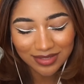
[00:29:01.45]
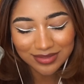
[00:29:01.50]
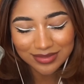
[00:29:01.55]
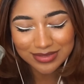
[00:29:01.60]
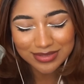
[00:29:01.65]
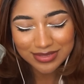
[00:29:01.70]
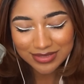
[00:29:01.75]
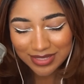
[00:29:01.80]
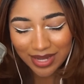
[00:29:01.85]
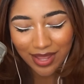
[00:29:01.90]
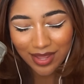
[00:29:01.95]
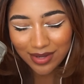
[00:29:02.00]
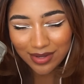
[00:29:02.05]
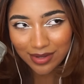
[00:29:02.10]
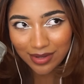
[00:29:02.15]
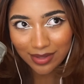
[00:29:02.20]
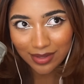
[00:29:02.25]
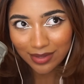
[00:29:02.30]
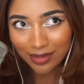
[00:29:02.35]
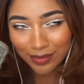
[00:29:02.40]

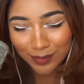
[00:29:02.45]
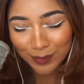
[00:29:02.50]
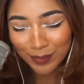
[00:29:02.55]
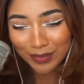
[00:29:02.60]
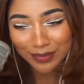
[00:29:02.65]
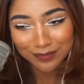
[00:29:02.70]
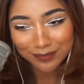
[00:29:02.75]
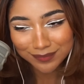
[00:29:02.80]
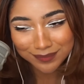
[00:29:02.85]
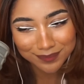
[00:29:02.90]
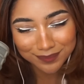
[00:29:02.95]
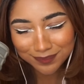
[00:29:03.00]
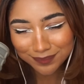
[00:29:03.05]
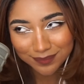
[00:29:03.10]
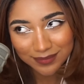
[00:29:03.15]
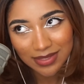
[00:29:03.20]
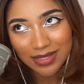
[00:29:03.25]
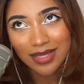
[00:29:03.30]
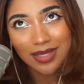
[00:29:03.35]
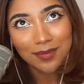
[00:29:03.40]
understanding with
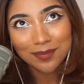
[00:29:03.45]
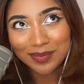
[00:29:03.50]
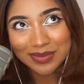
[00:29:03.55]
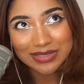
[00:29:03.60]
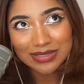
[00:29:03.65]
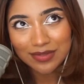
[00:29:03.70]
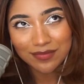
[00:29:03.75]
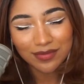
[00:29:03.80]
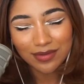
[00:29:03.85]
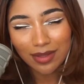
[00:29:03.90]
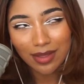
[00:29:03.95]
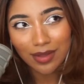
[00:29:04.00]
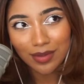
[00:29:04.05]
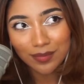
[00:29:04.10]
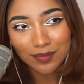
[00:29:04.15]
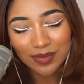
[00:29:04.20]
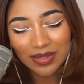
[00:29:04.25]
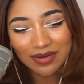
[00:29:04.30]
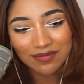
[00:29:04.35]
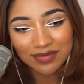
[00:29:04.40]
Pacifica
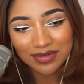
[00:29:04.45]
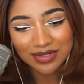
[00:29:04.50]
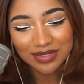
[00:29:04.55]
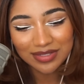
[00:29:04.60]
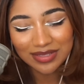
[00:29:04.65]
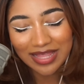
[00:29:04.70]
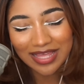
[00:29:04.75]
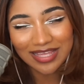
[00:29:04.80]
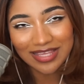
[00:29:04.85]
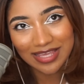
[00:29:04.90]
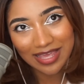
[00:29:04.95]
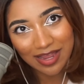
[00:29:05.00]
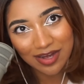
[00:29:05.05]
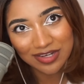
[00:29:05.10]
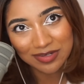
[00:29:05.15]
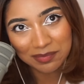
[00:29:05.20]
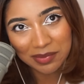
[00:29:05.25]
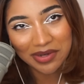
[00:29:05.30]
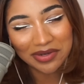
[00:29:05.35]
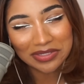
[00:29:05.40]
or whatever. Like, yeah,
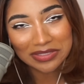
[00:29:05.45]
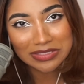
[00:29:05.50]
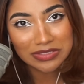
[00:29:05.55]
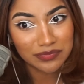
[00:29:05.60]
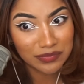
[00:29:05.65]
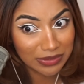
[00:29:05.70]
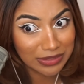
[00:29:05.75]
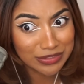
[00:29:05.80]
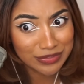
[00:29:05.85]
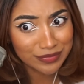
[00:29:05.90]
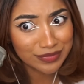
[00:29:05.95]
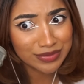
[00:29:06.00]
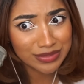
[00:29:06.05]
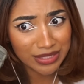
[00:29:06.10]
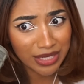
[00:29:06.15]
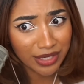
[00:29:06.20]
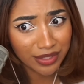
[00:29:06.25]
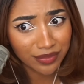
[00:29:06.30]
her parents really do suck